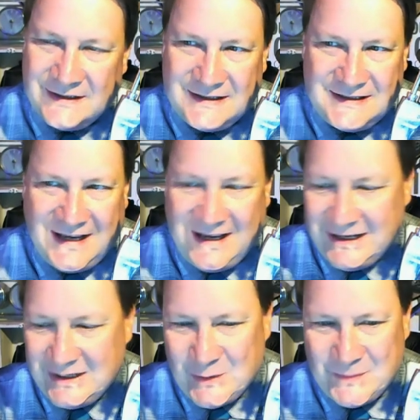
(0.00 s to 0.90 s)
tag
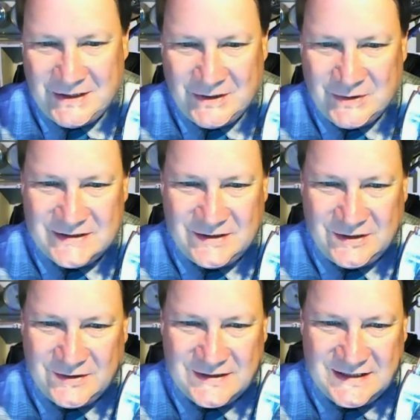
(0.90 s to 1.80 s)
it. I hope they don't, so you
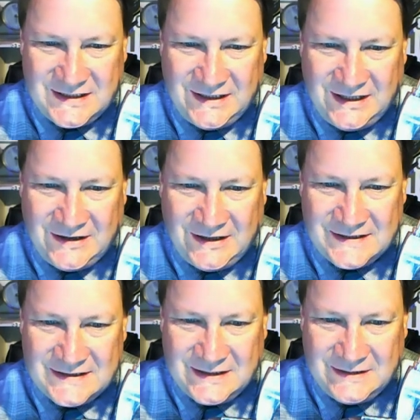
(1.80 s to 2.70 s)
can only see it in the
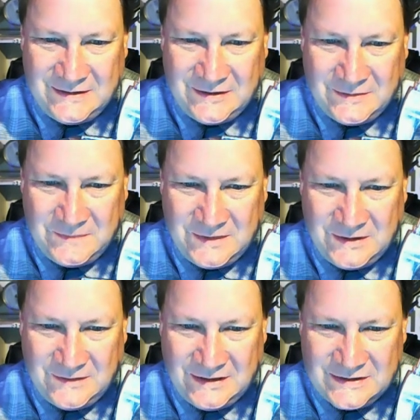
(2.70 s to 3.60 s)
areas that near
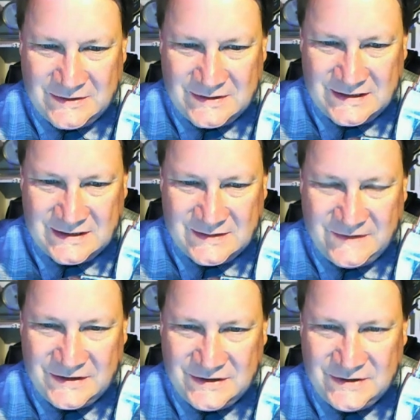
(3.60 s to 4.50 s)
each of those things. If
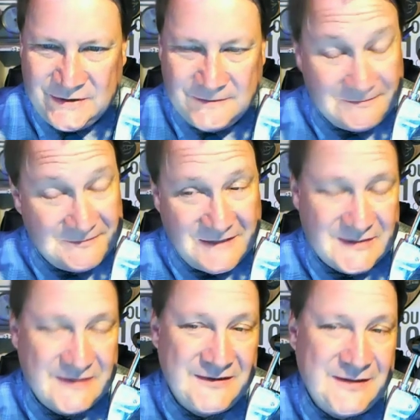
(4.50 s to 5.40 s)
they do,
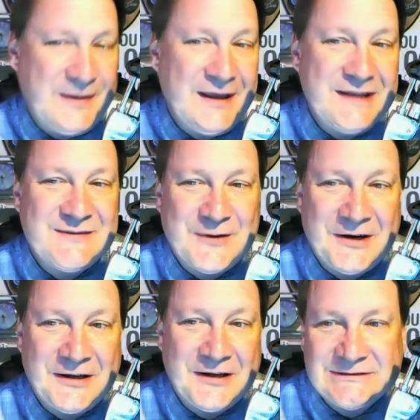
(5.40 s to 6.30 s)
that's what VPN's
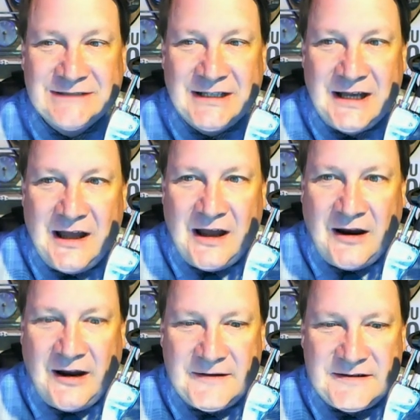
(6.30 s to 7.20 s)
for. All
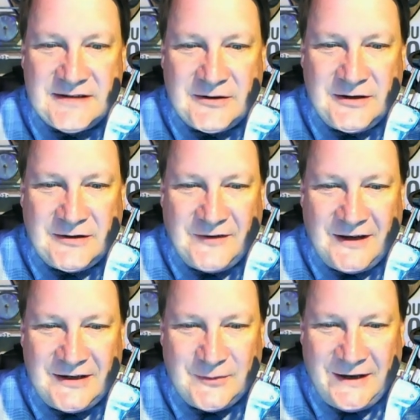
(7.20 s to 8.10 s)
right, so you can
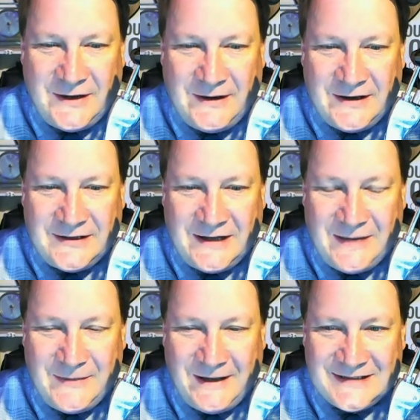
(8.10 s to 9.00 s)
find your way around at
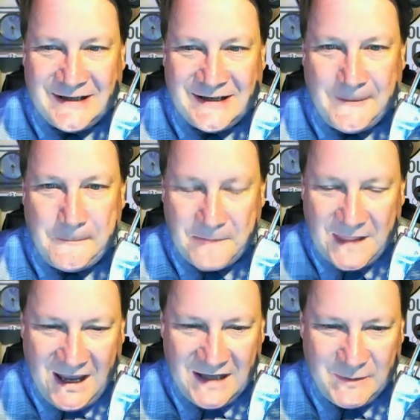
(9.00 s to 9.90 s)
hidemyass.com.
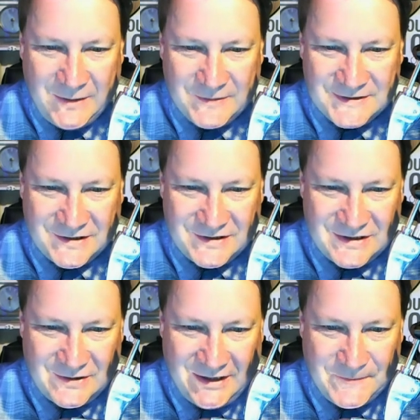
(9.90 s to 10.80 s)
Anyway, we'll start the
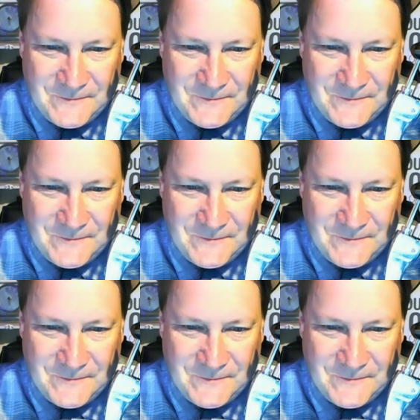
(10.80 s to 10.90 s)
show now.